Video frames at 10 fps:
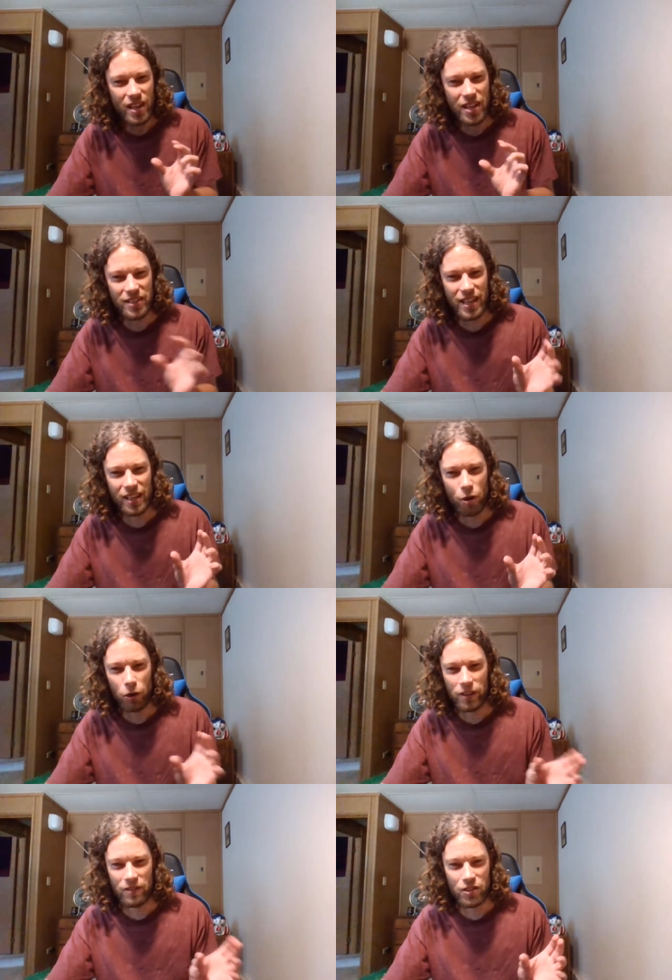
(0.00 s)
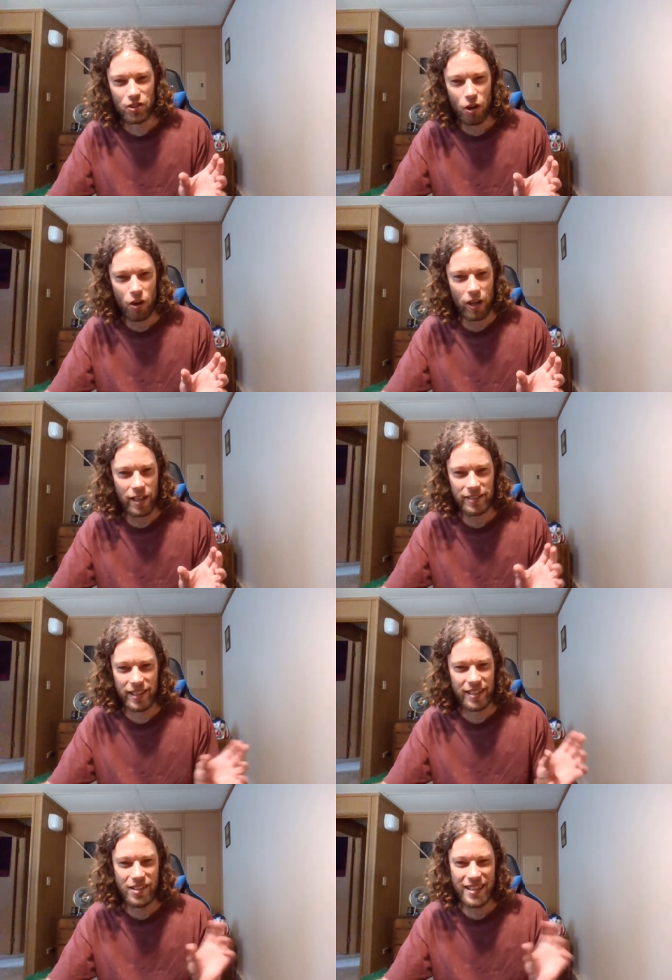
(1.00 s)
it's like a whole different story. It's
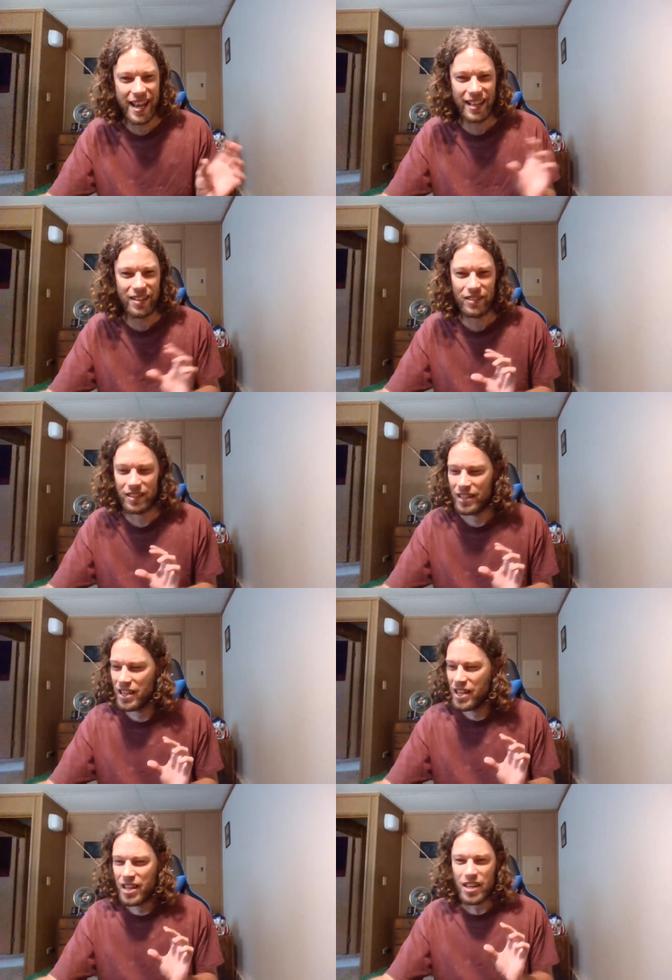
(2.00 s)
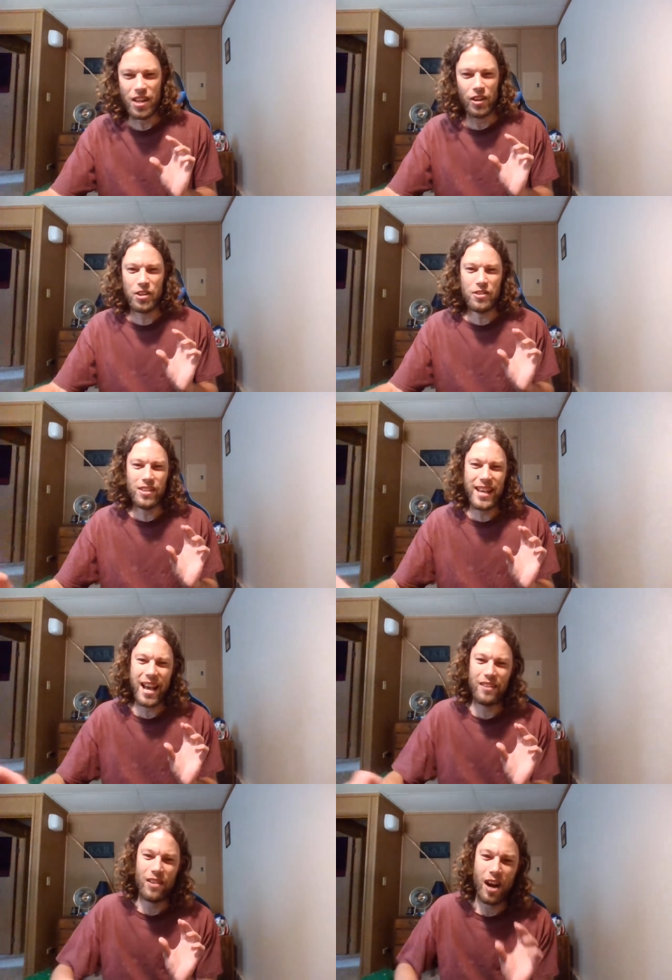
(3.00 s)
like you can't even, you know, you, you
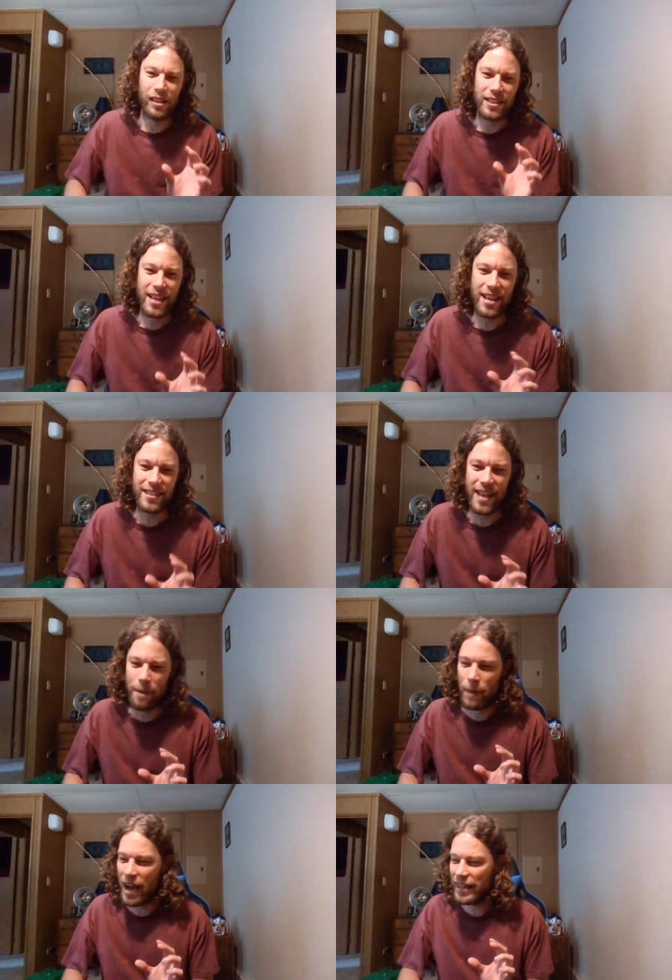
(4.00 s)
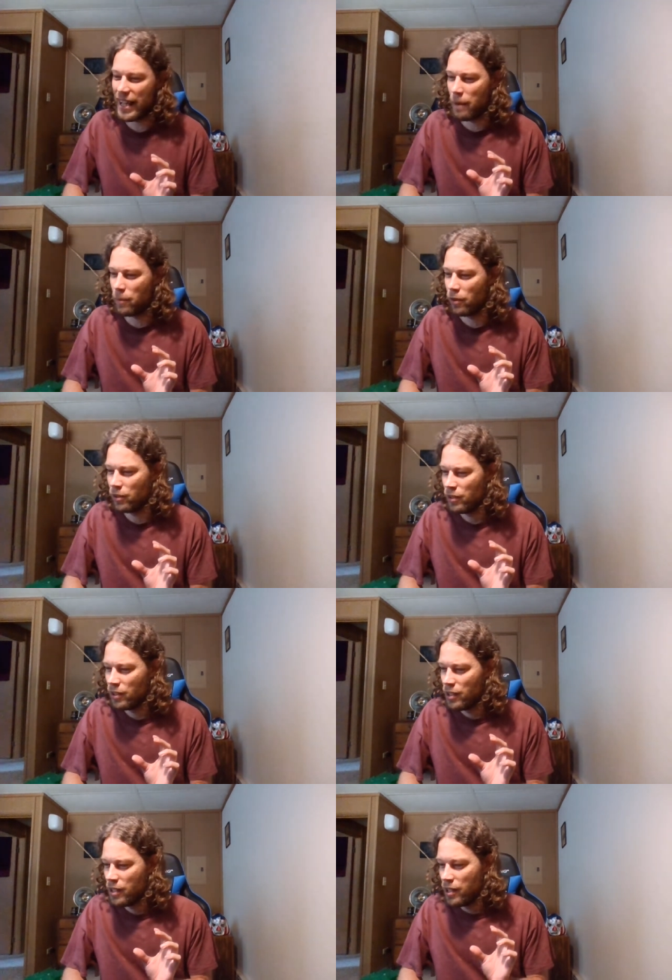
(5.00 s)
can't even hardly taste that pineapple.
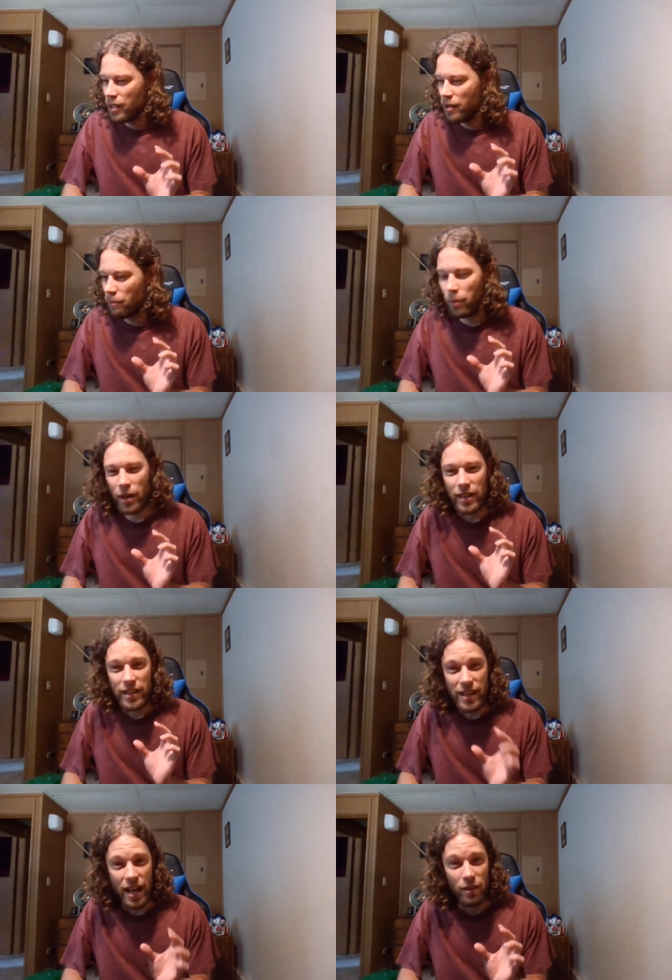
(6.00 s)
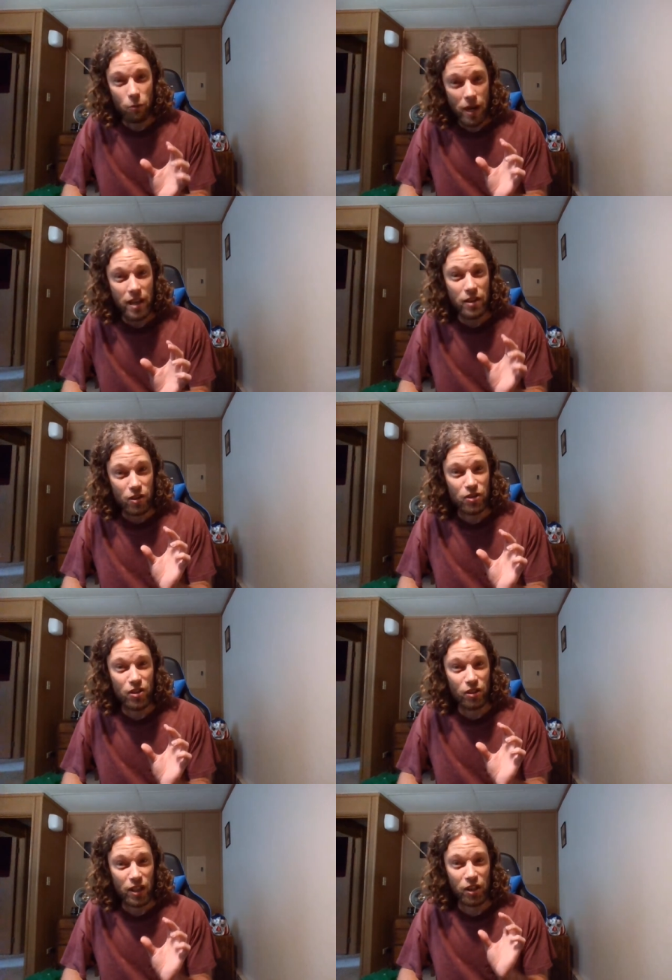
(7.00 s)
But yet, in a way, there's
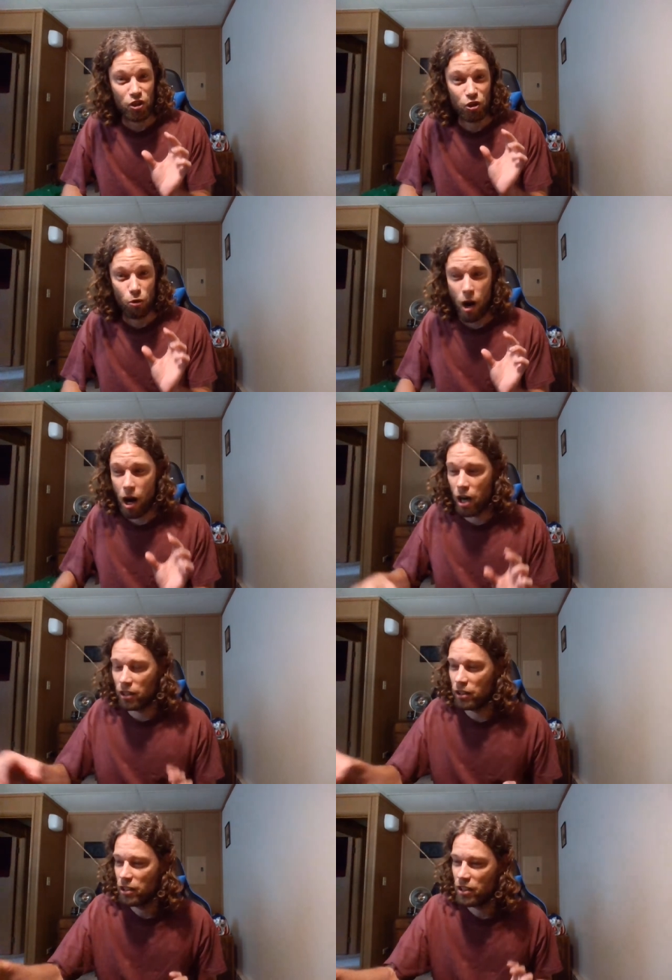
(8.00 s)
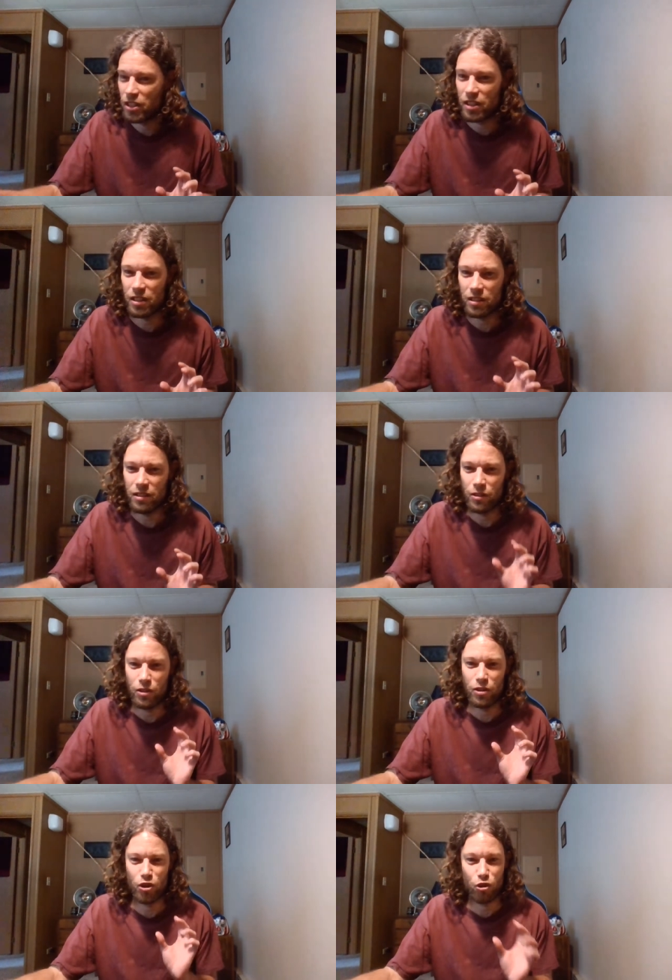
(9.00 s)
a, like a strong, s-
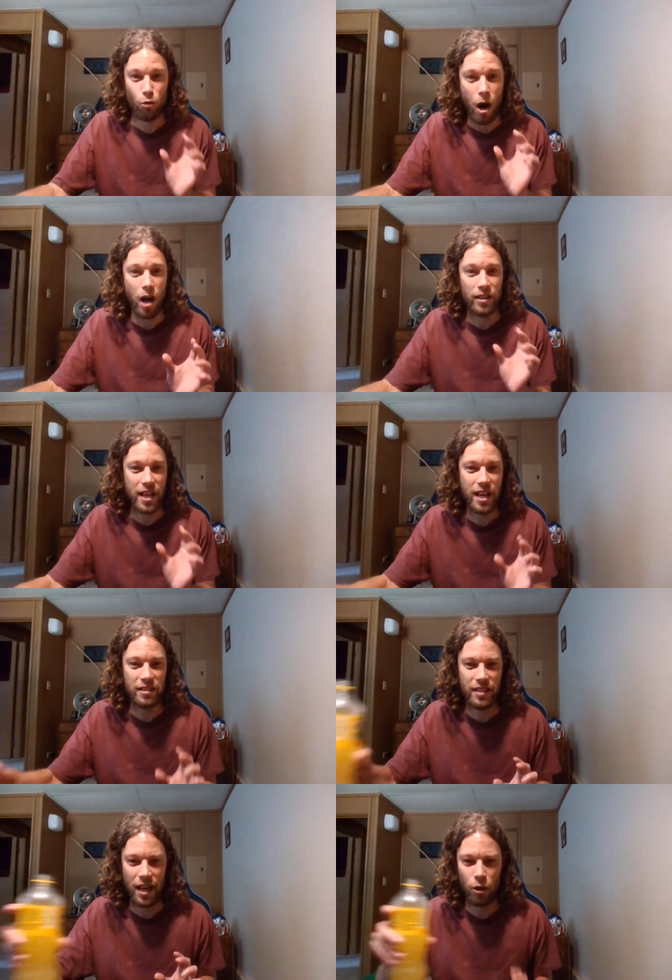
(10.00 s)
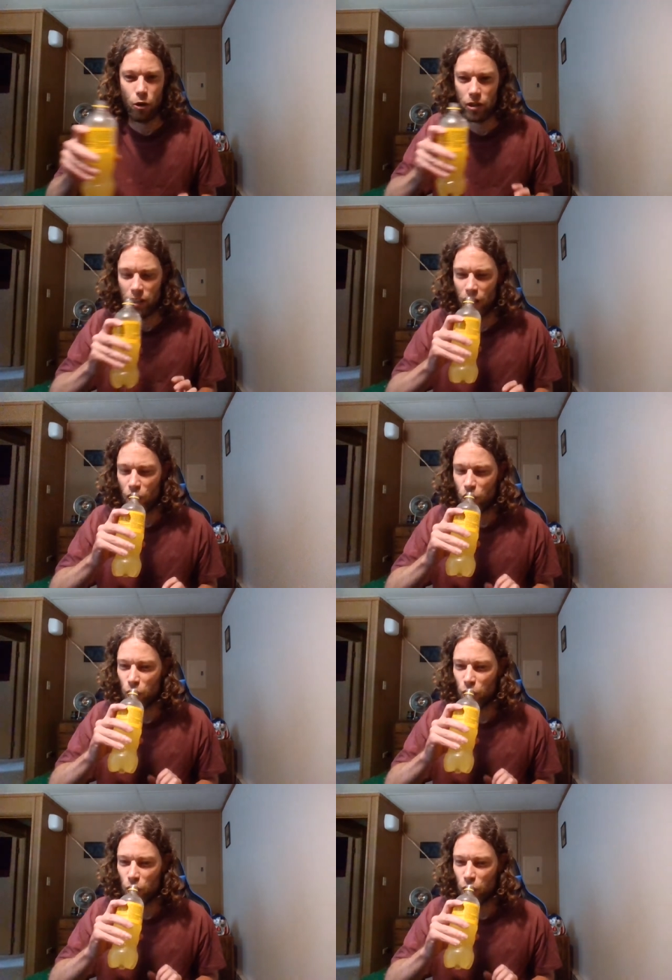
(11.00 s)
strong taste of that coconut.